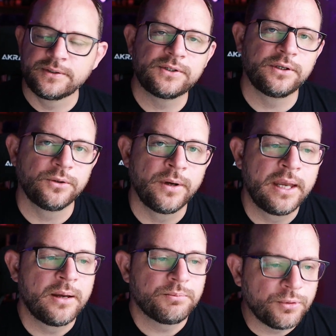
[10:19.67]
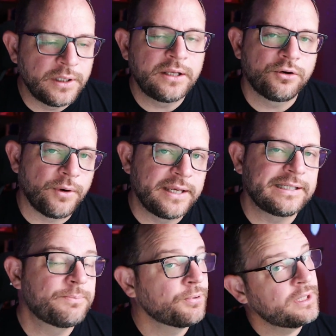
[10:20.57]
to you. Pretty crazy,
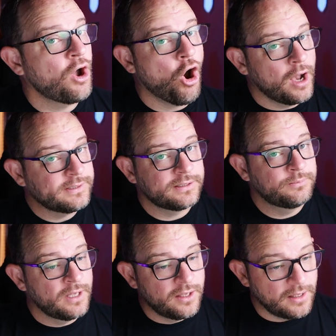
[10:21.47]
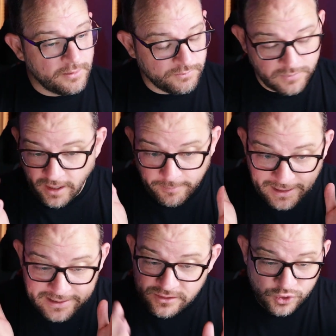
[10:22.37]
pretty awesome. I mean,
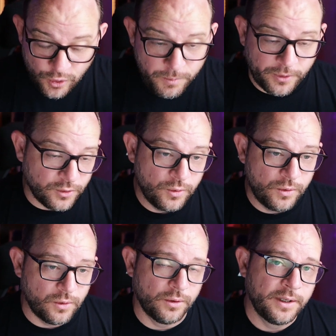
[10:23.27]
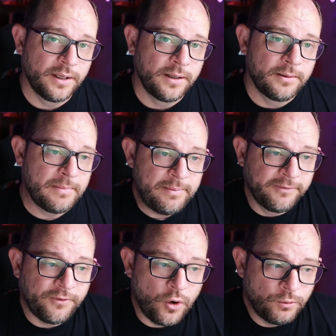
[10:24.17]
it's super cool. Maybe
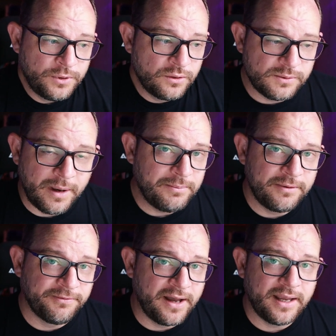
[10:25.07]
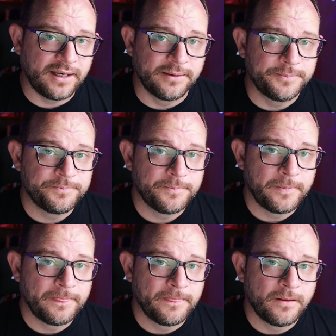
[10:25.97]
for home use might be fine.
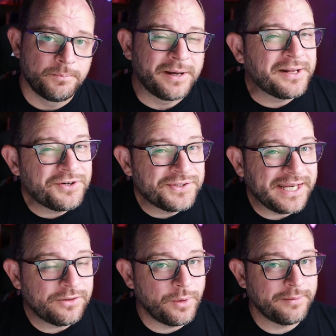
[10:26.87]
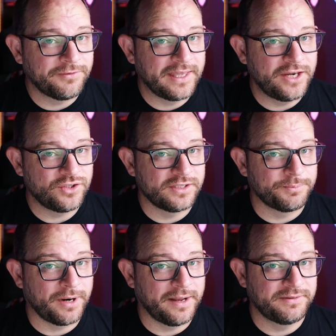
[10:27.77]
But understand the ramifications of
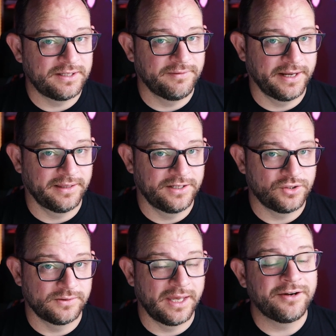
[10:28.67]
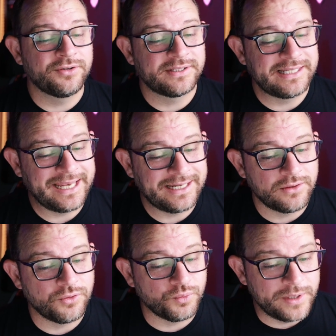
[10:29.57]
privacy violations. Understand
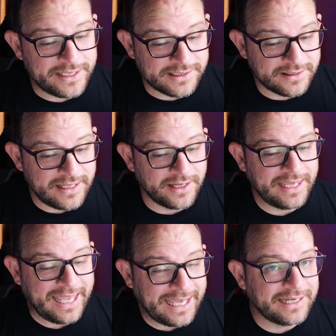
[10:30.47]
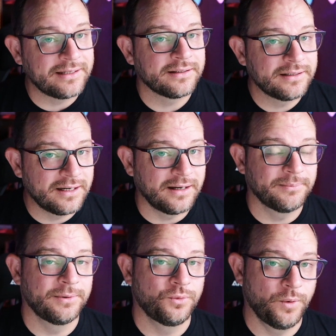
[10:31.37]
the risk that can come
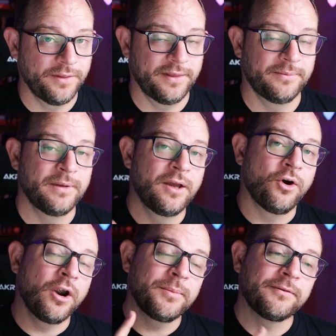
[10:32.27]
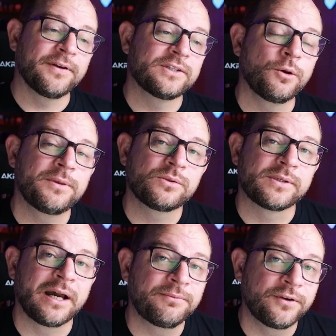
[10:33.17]
with it. All right, my friends, I hope this was
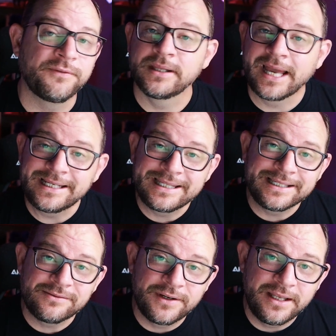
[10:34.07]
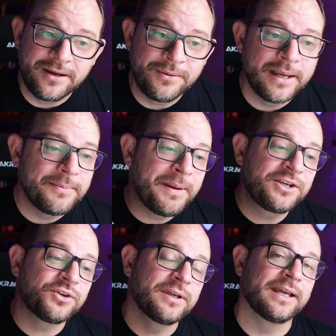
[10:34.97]
helpful. If you liked this video, make
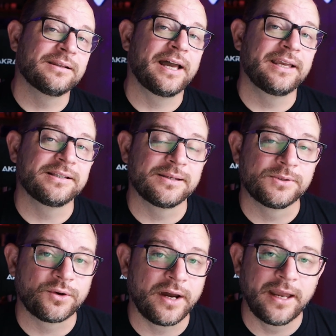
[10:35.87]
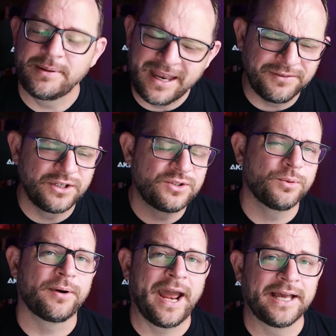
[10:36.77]
sure you hit like and subscribe. Every
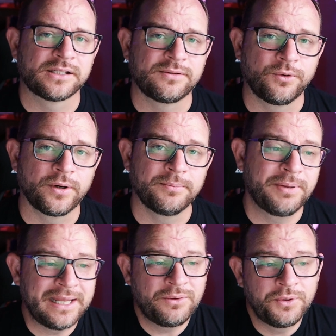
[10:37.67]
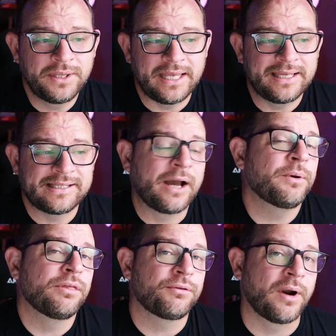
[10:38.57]
YouTuber asks for it, but it really is how we
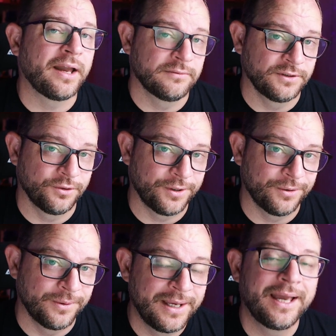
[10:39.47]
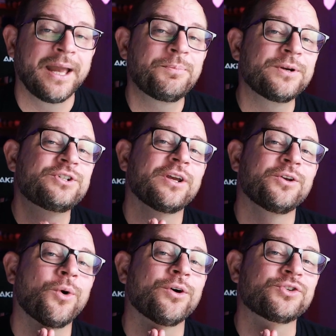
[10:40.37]
thrive and grow. I appreciate you
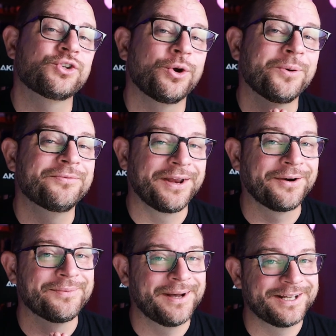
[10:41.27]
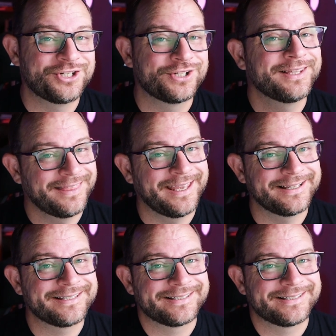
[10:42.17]
all so very much. Thanks.